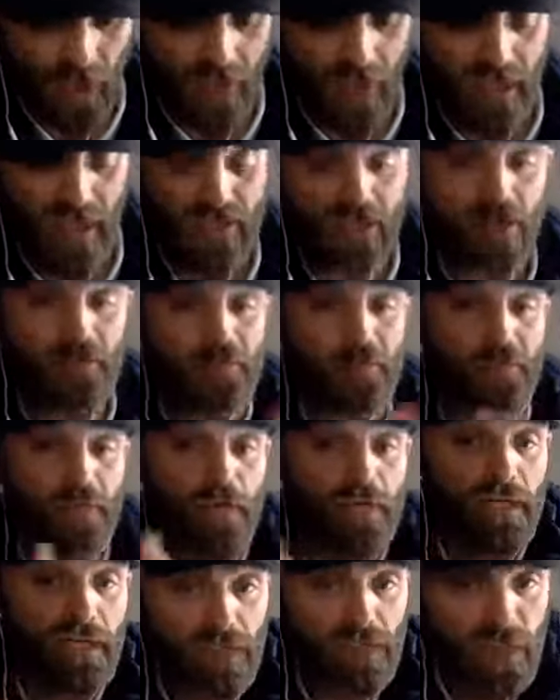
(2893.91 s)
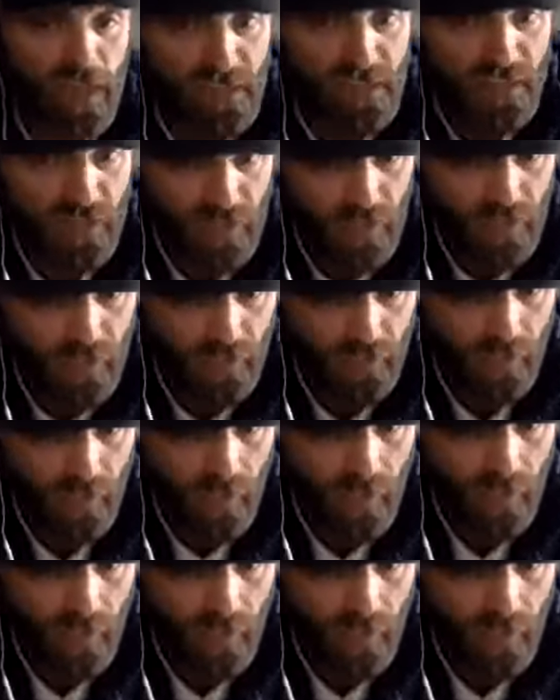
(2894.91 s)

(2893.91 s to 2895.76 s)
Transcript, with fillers: is not fully addressing the other.